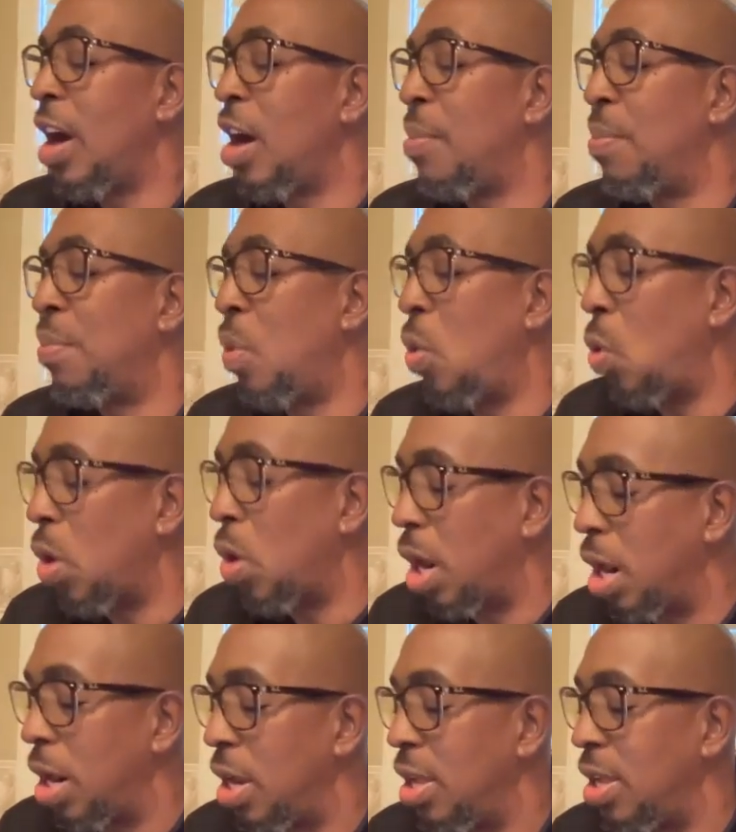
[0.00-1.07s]
are
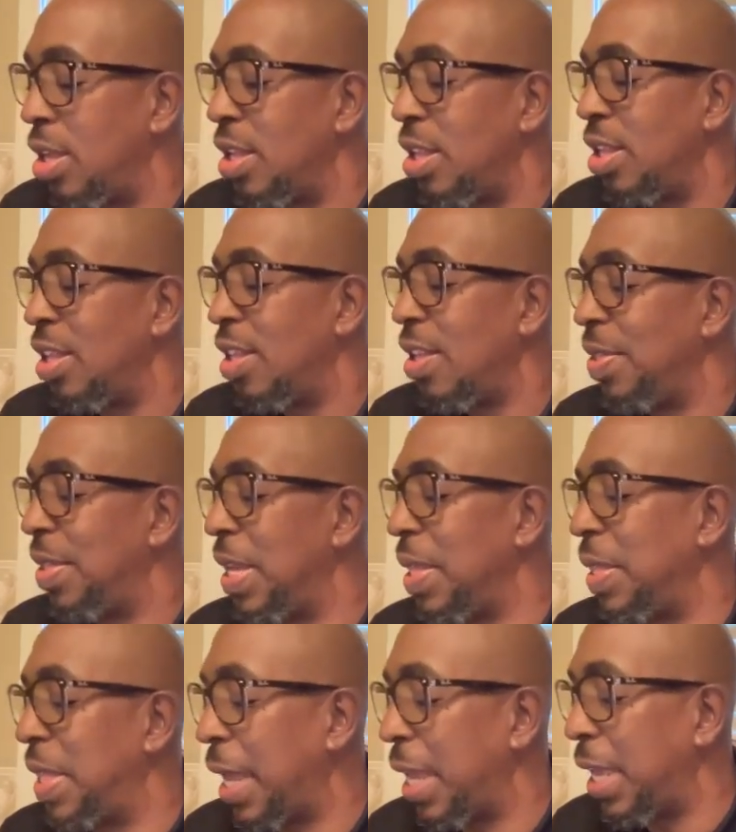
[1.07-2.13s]
more
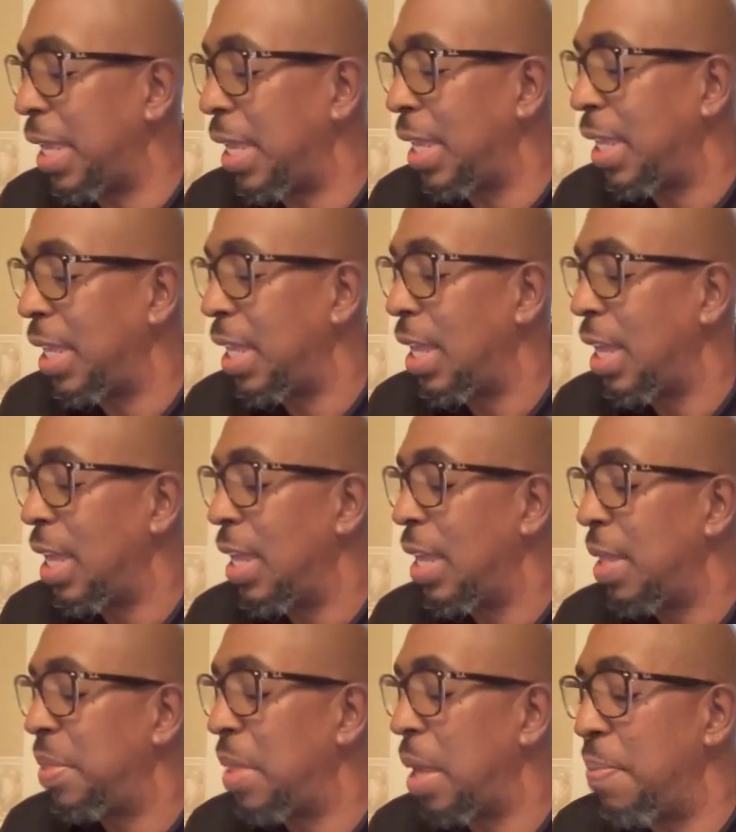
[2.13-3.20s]
than they
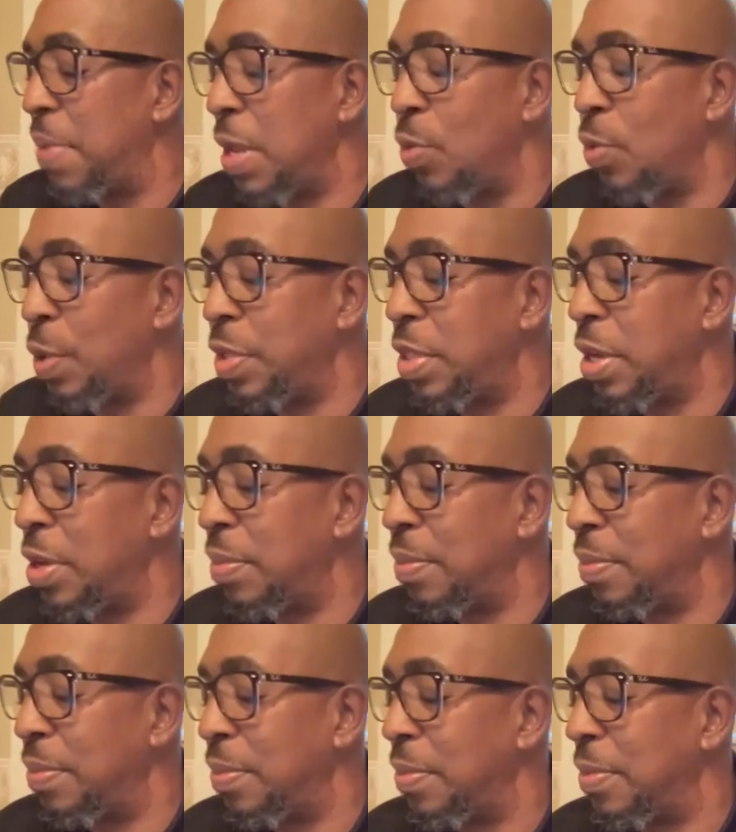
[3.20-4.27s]
that be with them.